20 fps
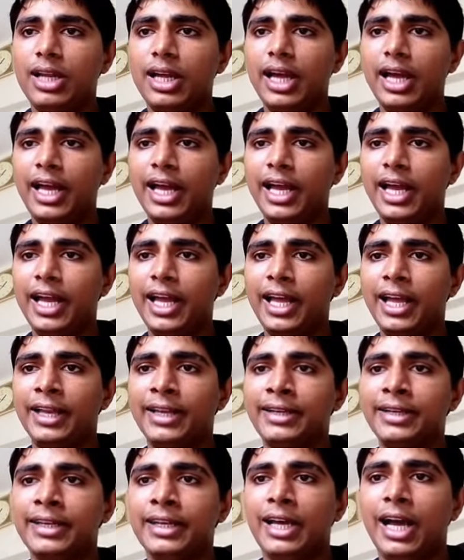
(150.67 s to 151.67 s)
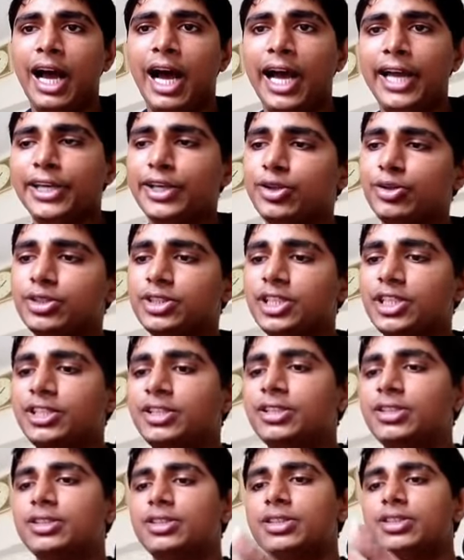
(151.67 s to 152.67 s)
and I use
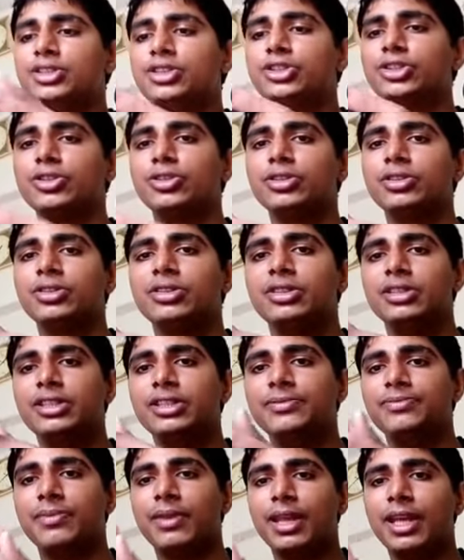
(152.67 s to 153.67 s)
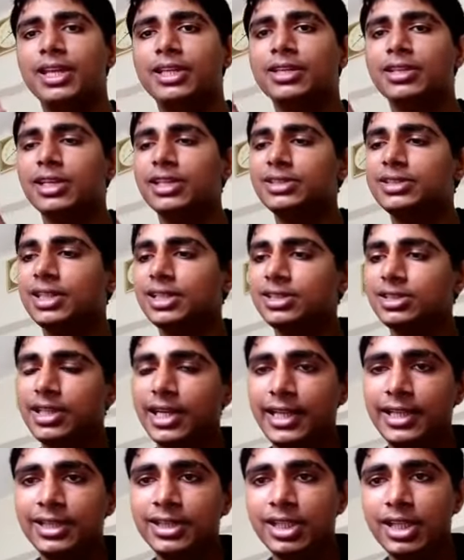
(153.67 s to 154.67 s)
it to increase the
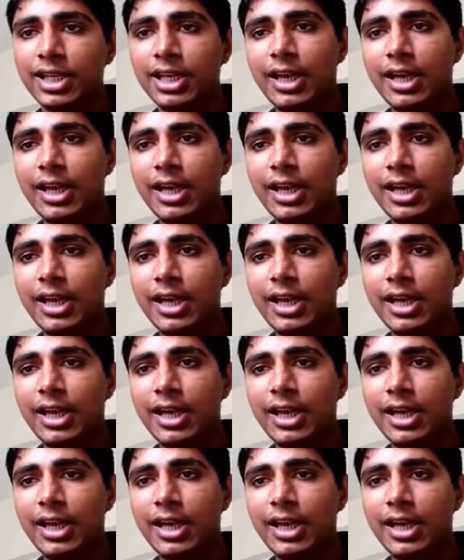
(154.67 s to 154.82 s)
strength